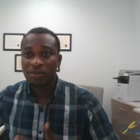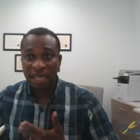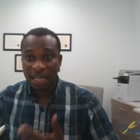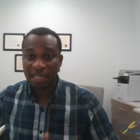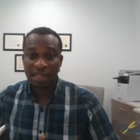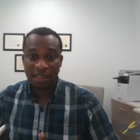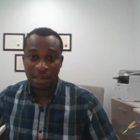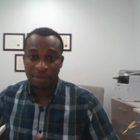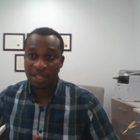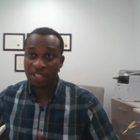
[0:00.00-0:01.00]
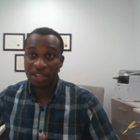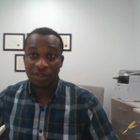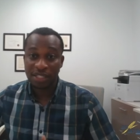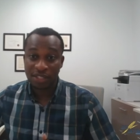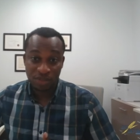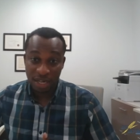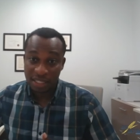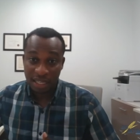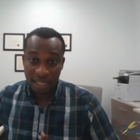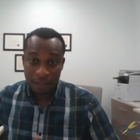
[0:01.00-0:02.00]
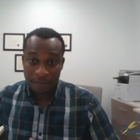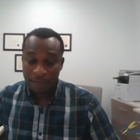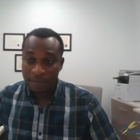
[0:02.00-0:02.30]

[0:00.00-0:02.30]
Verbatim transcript: mechanical damage increasing drastically.